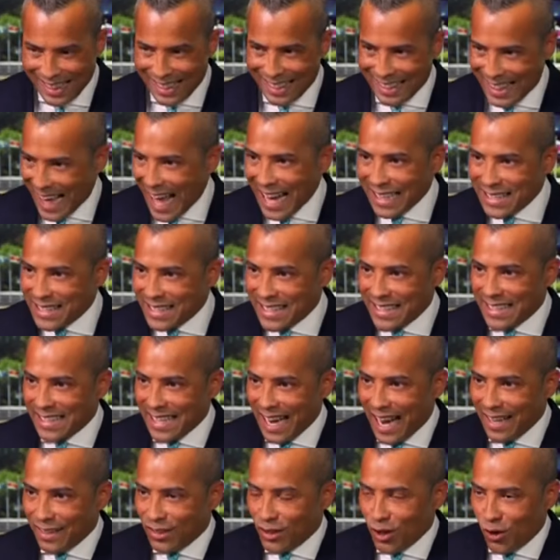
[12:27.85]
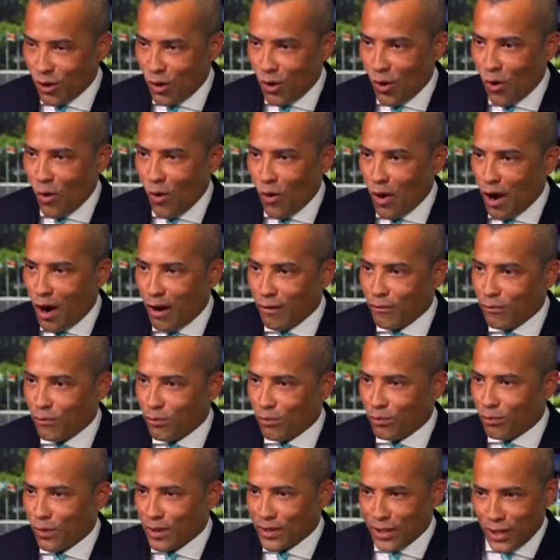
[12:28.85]
That's at the core of
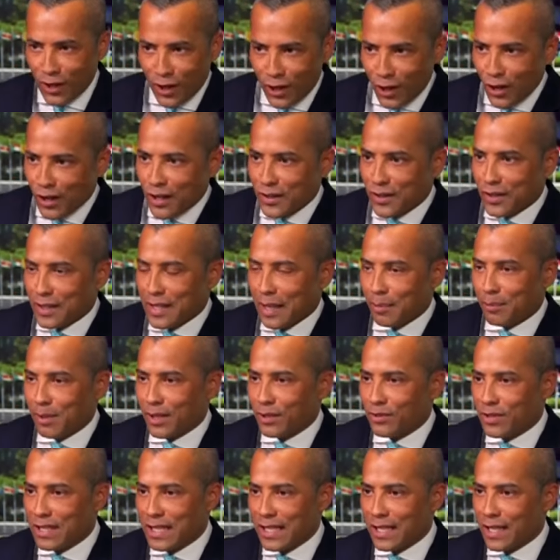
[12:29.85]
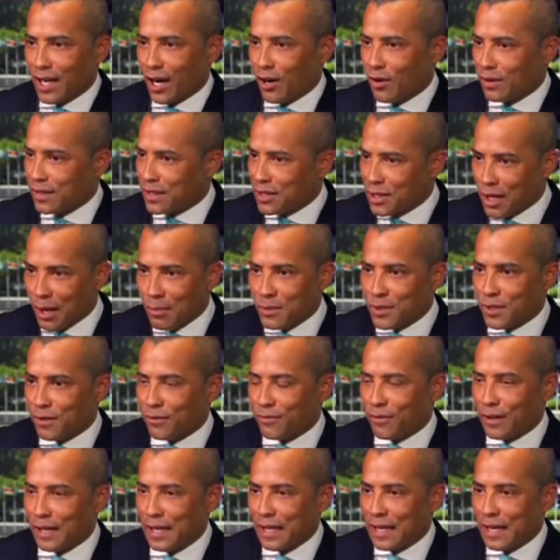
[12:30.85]
what's going on at the WTO in terms
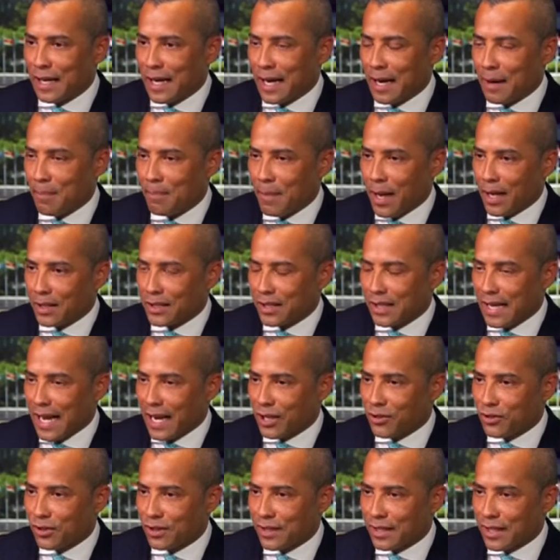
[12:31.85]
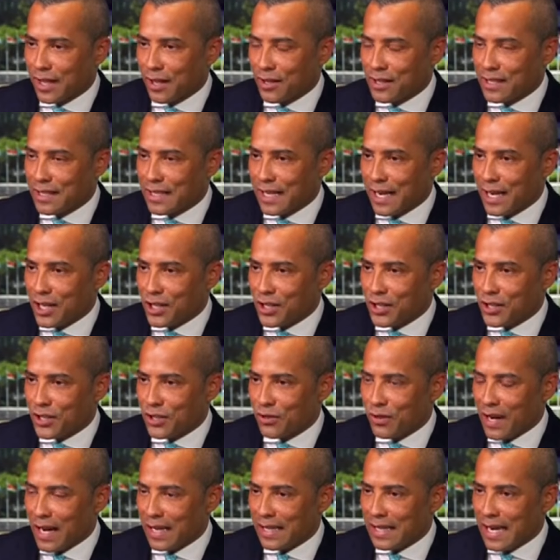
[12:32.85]
of uh, multilateral
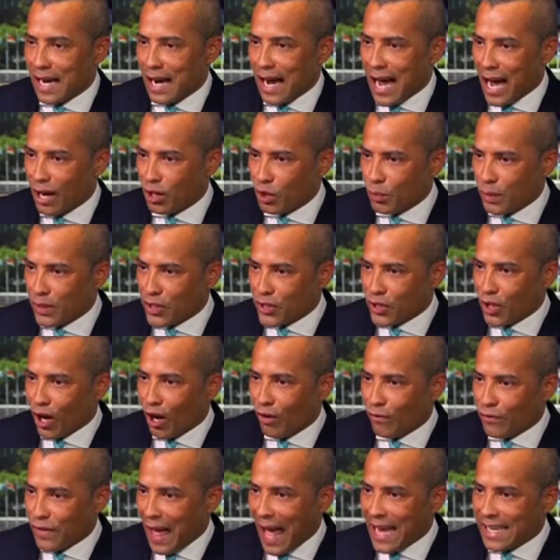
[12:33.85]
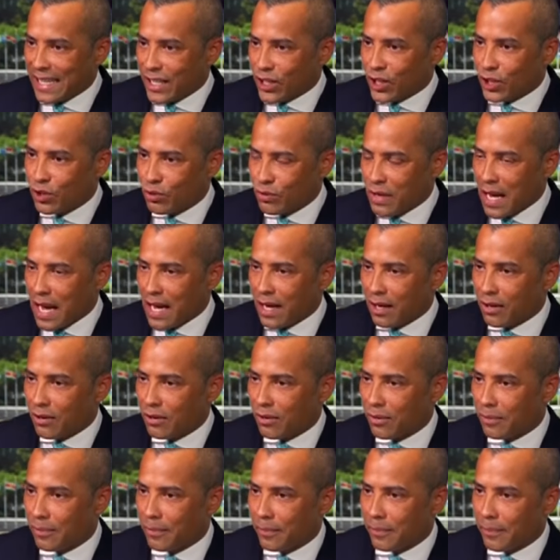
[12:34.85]
negotiations right now. How do we solve that issue
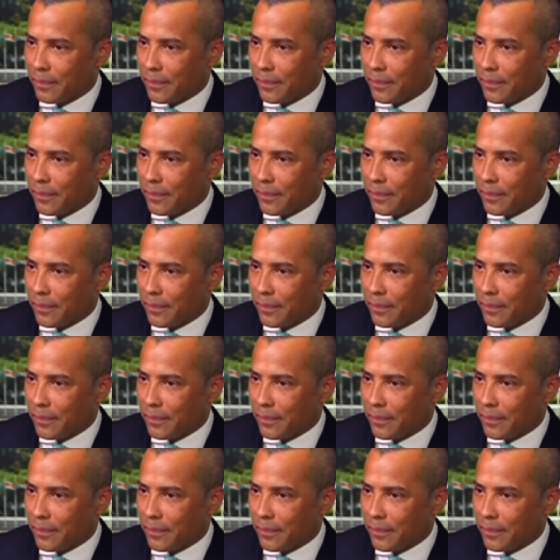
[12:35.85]
now?